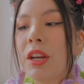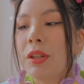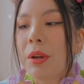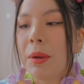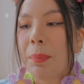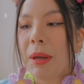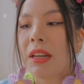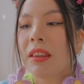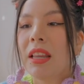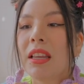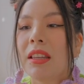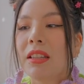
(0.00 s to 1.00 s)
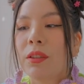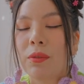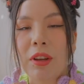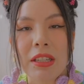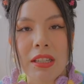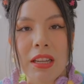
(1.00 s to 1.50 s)
So I picked like these
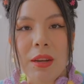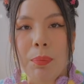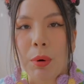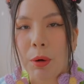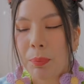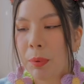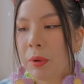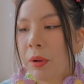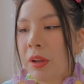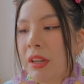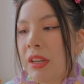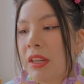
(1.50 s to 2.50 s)
fuzzy purple